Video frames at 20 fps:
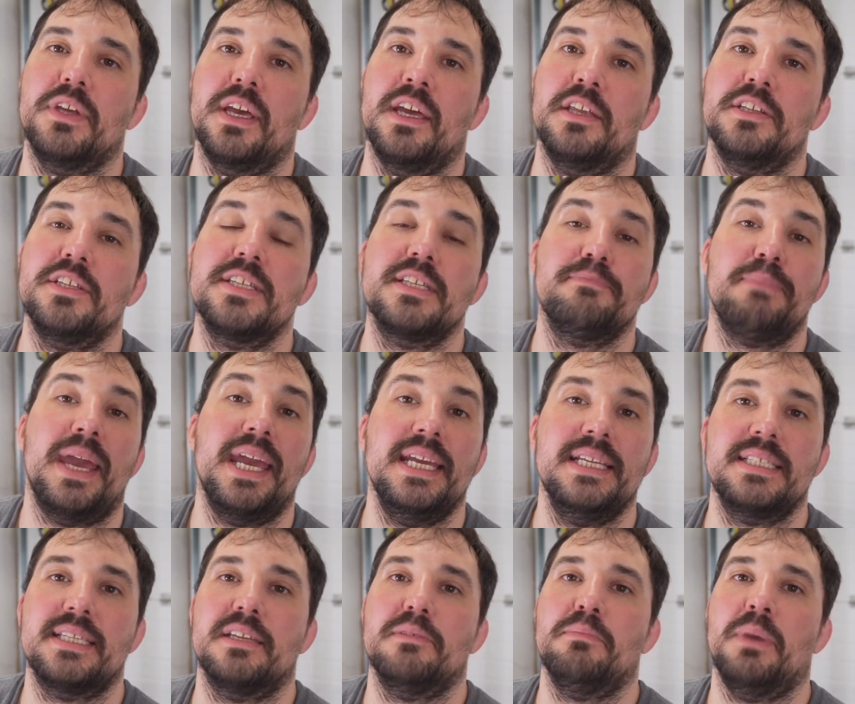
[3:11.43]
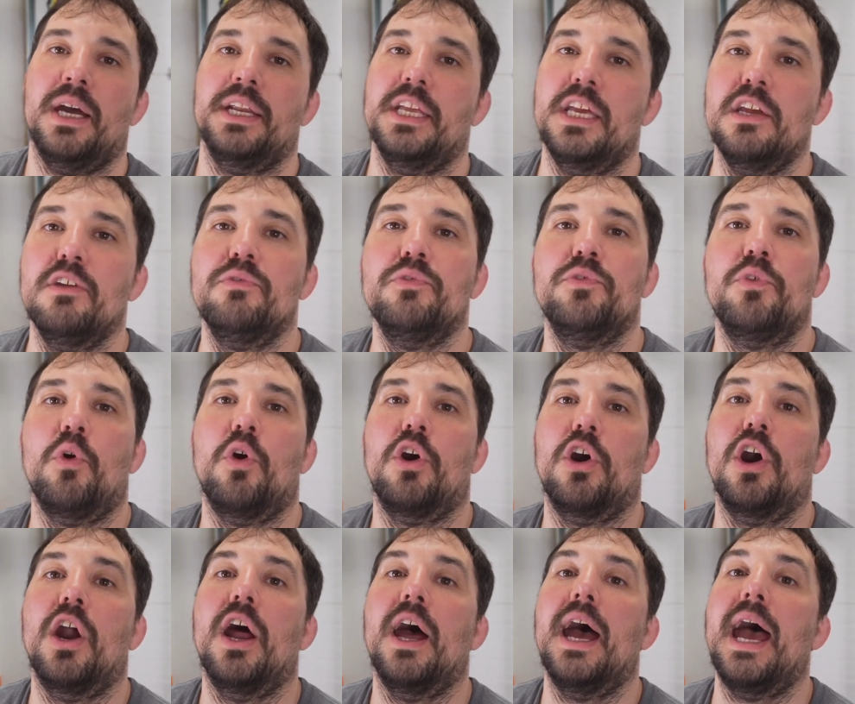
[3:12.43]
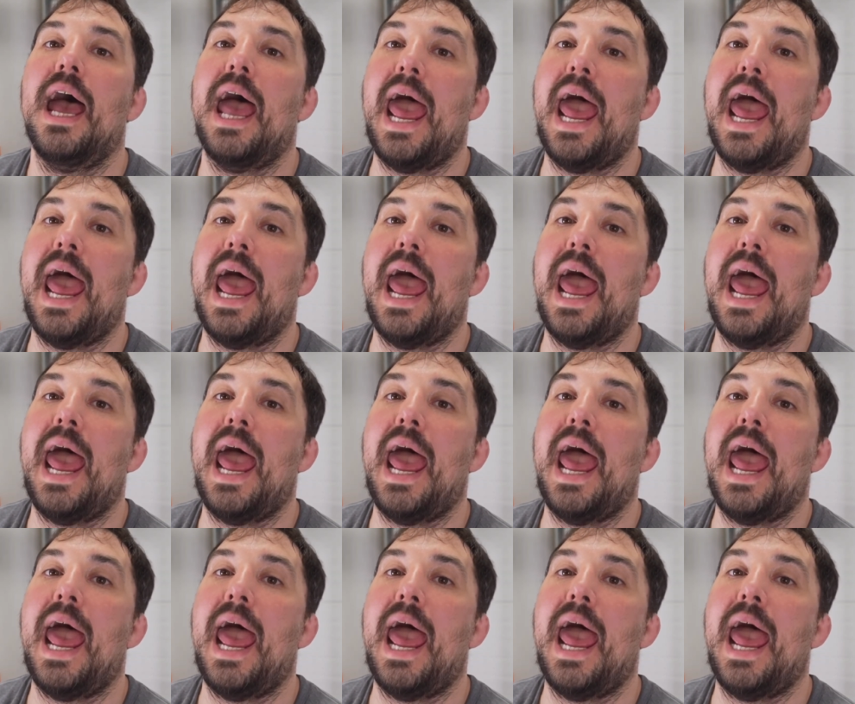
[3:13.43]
in space and money for